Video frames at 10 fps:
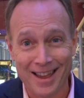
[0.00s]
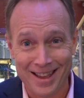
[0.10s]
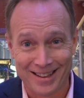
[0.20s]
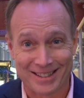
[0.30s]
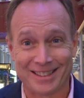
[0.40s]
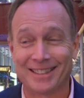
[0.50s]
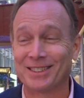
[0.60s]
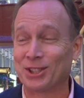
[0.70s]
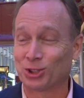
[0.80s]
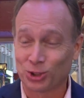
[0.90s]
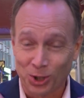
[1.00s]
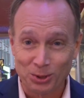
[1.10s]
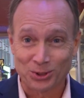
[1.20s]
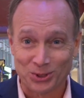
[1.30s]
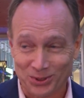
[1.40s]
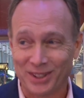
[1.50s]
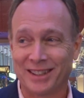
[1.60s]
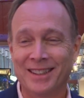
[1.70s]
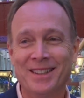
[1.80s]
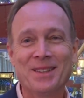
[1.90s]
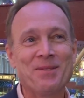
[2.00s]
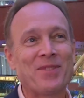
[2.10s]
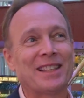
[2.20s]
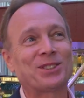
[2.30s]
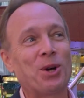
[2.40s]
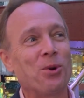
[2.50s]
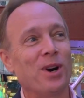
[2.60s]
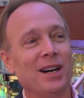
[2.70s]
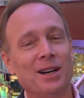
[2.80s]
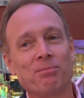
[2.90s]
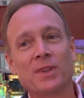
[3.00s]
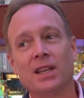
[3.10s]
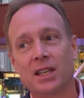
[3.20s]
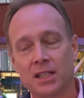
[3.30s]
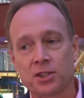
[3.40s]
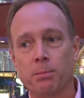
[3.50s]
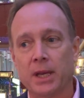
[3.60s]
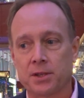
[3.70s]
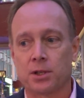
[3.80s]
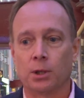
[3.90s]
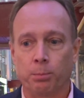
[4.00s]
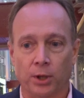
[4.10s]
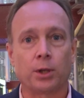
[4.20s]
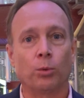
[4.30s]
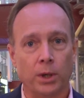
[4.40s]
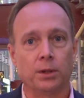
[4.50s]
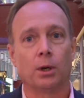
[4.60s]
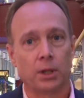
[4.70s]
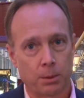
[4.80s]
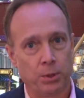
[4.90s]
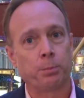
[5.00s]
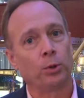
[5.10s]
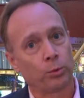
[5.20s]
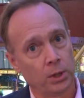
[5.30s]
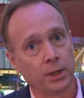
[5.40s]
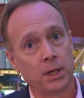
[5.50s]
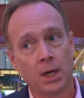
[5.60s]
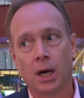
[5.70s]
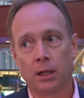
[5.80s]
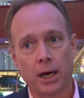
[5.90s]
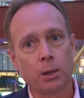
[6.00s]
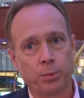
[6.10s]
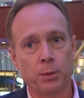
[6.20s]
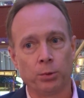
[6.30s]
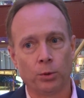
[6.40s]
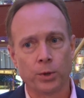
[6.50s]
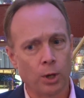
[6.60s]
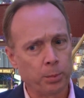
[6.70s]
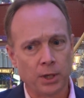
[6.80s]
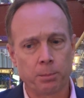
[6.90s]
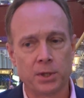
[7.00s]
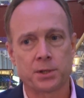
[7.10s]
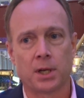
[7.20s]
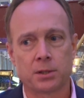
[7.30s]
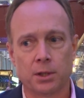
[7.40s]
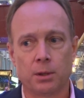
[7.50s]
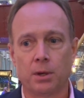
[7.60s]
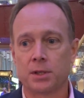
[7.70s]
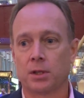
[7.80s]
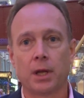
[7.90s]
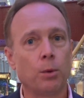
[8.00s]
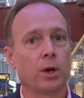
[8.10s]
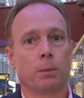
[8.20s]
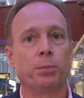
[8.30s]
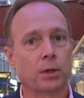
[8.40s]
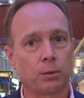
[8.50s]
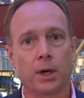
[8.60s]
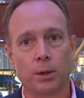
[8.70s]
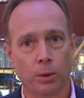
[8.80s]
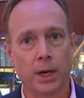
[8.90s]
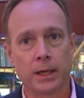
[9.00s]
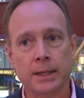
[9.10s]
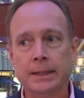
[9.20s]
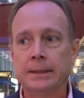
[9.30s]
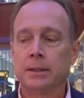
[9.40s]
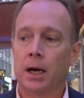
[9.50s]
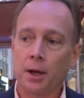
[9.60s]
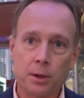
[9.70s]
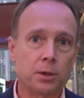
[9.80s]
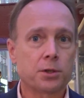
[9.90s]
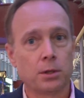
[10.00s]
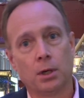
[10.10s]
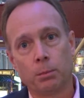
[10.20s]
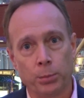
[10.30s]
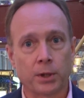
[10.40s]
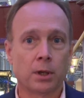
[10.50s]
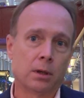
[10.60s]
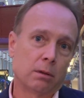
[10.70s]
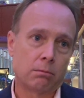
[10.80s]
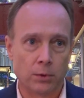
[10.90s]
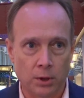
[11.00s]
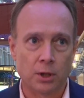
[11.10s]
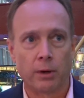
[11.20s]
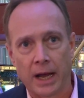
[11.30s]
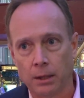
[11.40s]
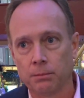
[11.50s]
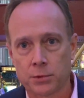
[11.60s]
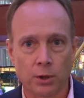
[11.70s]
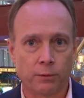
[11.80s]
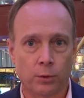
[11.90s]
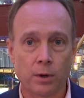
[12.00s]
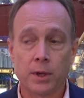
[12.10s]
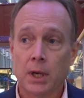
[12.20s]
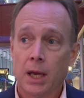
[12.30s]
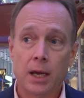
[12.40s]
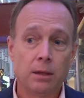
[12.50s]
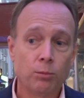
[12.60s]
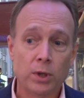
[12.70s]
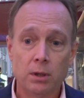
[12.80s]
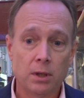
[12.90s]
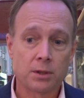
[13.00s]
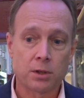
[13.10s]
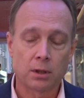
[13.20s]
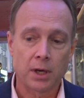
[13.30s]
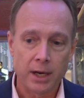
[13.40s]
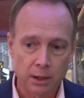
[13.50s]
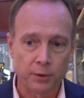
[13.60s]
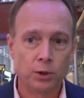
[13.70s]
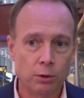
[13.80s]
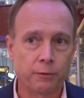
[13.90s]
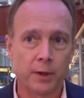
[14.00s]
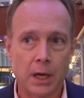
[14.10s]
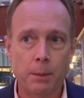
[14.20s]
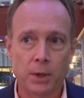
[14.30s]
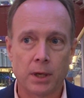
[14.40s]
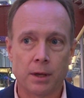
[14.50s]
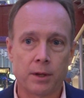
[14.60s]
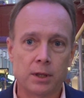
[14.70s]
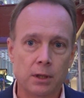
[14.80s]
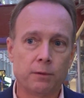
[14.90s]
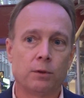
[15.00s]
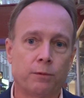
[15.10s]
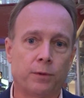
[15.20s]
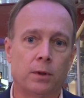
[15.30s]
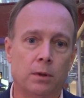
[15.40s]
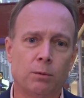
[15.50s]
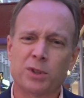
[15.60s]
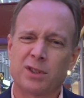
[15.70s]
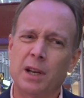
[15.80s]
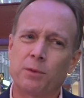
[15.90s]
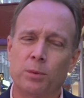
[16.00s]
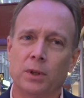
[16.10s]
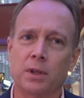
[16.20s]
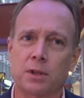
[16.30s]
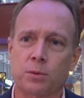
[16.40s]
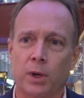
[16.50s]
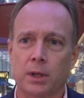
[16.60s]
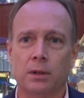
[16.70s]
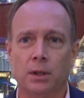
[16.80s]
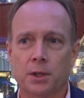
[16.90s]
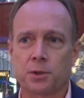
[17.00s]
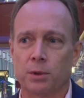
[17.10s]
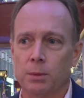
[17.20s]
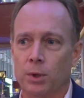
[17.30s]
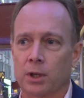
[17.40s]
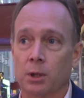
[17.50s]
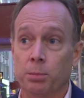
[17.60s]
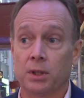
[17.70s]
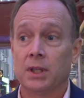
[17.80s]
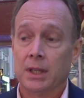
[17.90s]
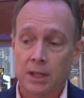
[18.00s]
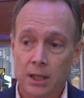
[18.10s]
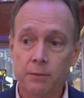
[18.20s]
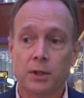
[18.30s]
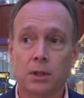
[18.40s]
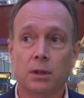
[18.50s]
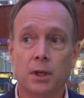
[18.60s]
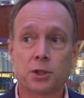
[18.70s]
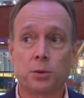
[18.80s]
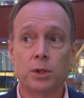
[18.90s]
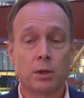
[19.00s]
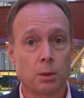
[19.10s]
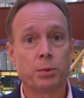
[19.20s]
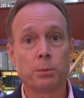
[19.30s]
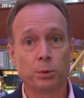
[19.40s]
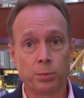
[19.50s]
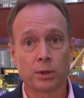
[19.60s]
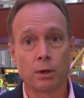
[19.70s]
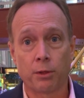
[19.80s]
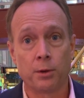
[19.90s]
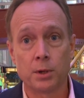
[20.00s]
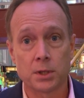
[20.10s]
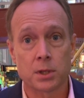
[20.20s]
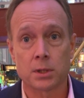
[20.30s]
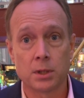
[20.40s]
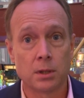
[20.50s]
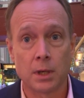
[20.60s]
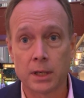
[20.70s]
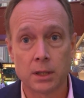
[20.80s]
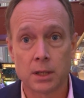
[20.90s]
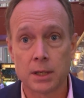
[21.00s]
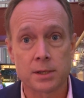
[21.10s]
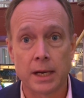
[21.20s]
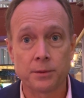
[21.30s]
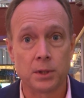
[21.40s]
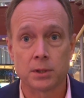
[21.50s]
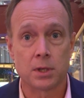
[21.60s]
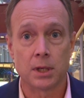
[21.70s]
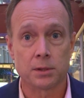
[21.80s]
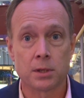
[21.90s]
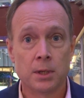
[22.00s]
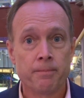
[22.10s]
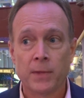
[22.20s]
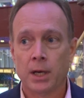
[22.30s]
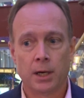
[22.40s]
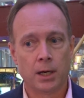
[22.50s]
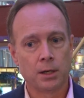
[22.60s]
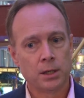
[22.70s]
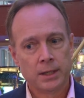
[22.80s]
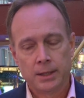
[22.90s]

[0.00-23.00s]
it just shows you, yeah. So uh, it is amazing the booking window. Like yeah. people really, a lot of people, we open up these itineraries and they want to book right away. Others, you know, booking a year out, so forth. And we, it's a kind of a new phenomena that even for, it was never really this way in the luxury market, but even in the luxury, you get people booking 30, 60, 90 days out these days. Uh,